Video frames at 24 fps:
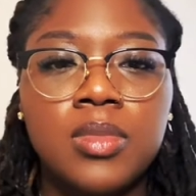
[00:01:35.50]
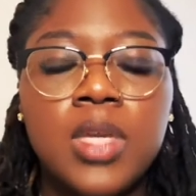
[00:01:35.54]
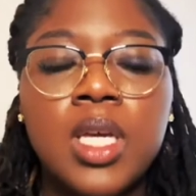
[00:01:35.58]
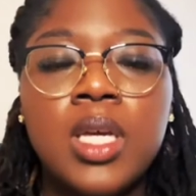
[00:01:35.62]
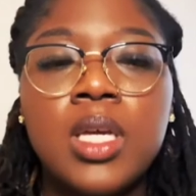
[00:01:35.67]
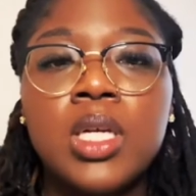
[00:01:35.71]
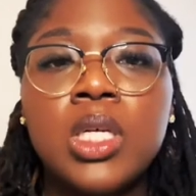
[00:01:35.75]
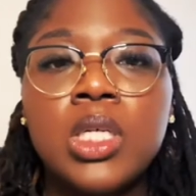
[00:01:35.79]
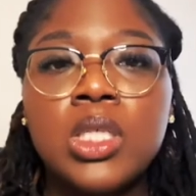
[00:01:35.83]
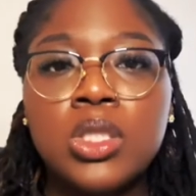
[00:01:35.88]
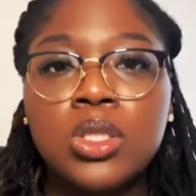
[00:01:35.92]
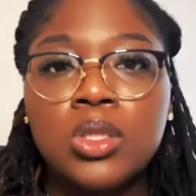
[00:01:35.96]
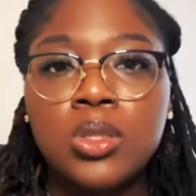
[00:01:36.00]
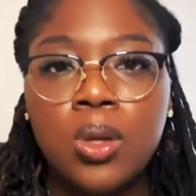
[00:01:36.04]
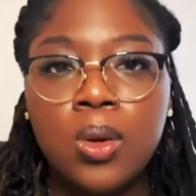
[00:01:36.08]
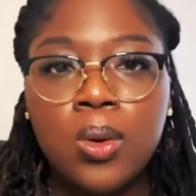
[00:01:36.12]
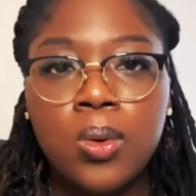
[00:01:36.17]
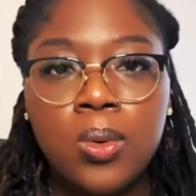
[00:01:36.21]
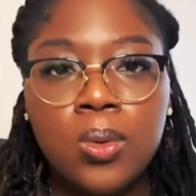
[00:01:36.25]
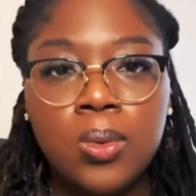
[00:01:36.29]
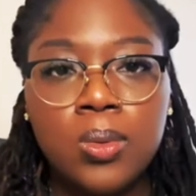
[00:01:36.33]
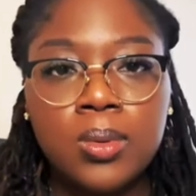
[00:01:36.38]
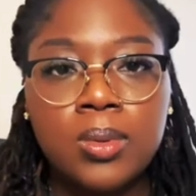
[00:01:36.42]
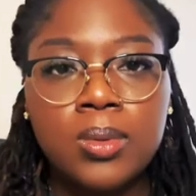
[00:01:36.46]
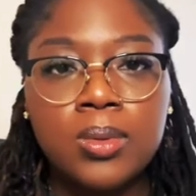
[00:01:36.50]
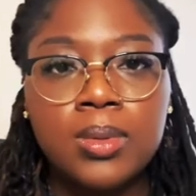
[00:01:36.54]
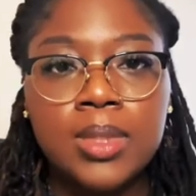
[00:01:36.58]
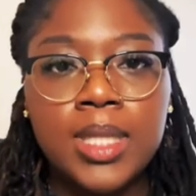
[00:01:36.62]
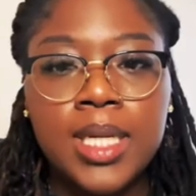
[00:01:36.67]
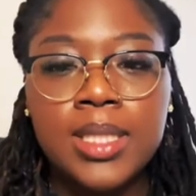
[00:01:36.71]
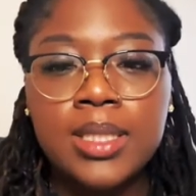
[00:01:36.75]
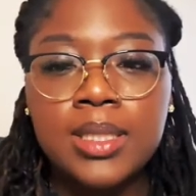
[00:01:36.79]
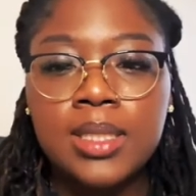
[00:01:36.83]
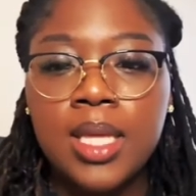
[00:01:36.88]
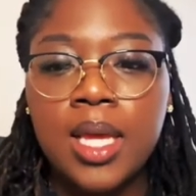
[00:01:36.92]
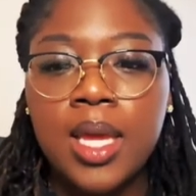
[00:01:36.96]
So
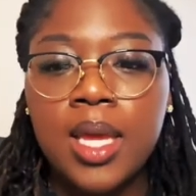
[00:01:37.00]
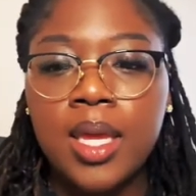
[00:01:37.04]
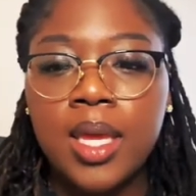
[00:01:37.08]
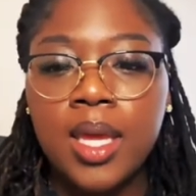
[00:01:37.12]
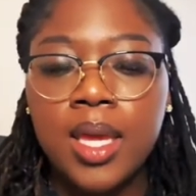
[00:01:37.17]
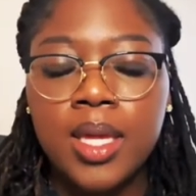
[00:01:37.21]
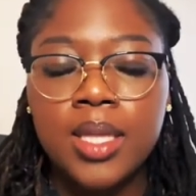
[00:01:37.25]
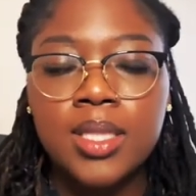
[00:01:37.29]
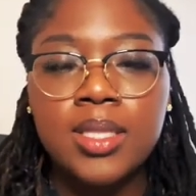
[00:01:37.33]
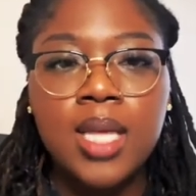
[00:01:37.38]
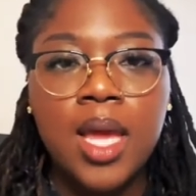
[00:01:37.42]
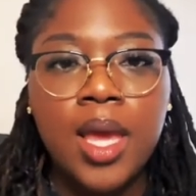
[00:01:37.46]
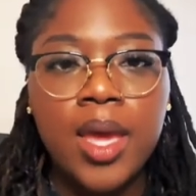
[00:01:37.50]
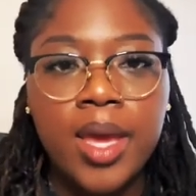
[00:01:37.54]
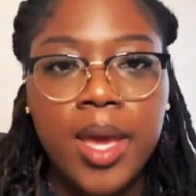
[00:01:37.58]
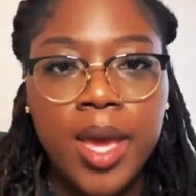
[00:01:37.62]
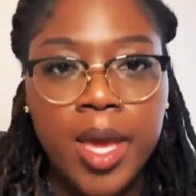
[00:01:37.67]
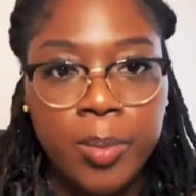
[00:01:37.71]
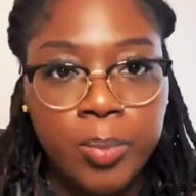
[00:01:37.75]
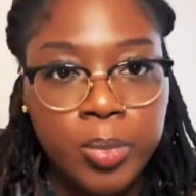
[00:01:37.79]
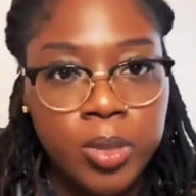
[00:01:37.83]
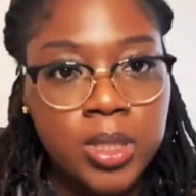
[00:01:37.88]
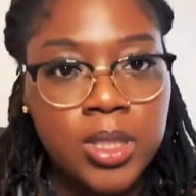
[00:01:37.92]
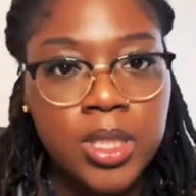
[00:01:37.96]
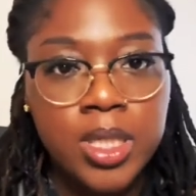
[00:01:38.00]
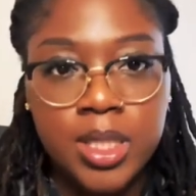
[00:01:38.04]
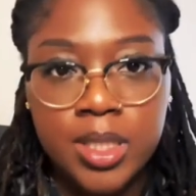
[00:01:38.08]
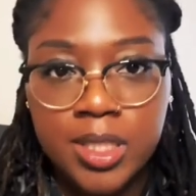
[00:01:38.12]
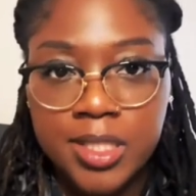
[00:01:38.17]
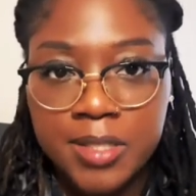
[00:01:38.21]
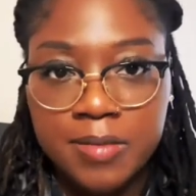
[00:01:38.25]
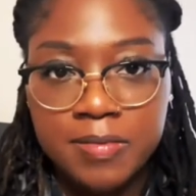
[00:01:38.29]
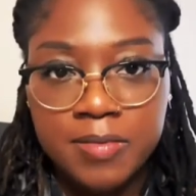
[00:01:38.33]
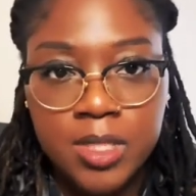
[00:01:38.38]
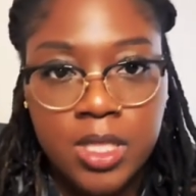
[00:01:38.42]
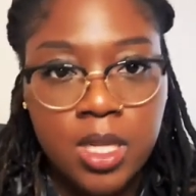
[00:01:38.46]
let's take
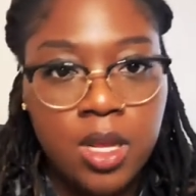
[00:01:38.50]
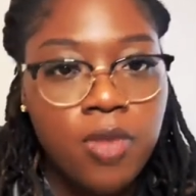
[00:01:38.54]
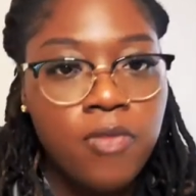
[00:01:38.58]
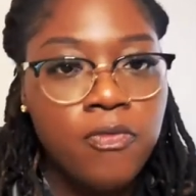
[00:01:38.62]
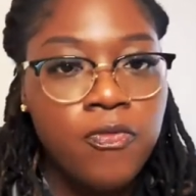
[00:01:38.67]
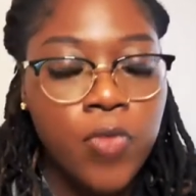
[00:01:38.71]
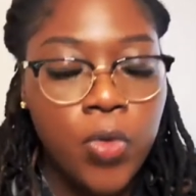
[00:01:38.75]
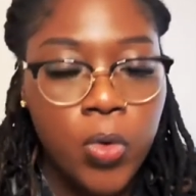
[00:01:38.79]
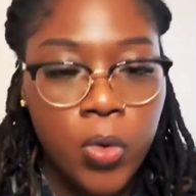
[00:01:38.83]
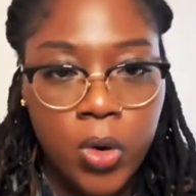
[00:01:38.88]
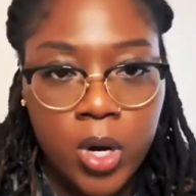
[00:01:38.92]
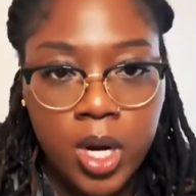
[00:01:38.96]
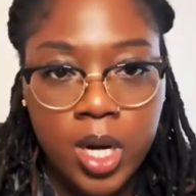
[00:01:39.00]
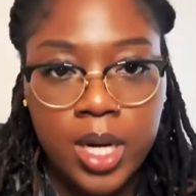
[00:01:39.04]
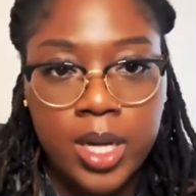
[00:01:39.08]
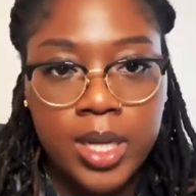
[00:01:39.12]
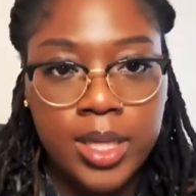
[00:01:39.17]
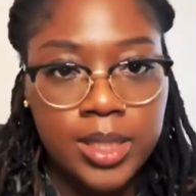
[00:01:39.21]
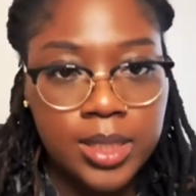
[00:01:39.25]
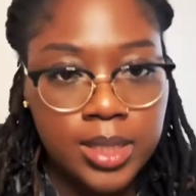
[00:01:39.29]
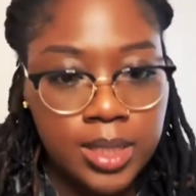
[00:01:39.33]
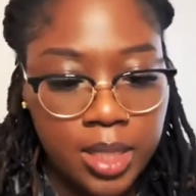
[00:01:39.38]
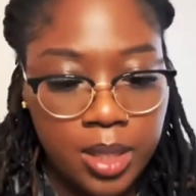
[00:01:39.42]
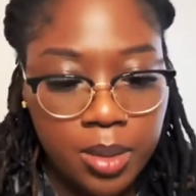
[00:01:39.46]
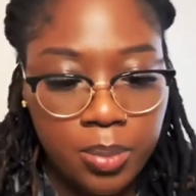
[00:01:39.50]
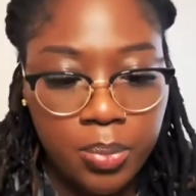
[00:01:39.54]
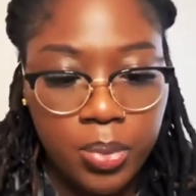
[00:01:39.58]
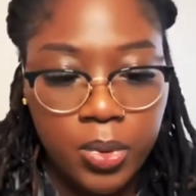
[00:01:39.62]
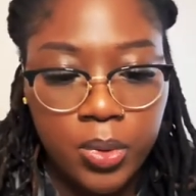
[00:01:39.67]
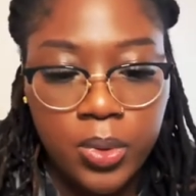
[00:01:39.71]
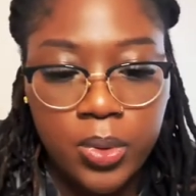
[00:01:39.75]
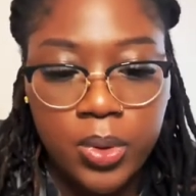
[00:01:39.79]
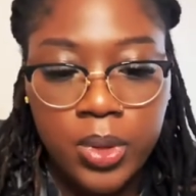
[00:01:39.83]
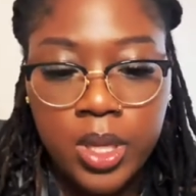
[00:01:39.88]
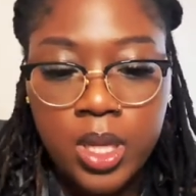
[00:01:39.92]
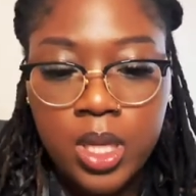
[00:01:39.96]
anti-hypertensives, for
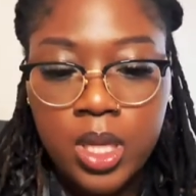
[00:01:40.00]
example.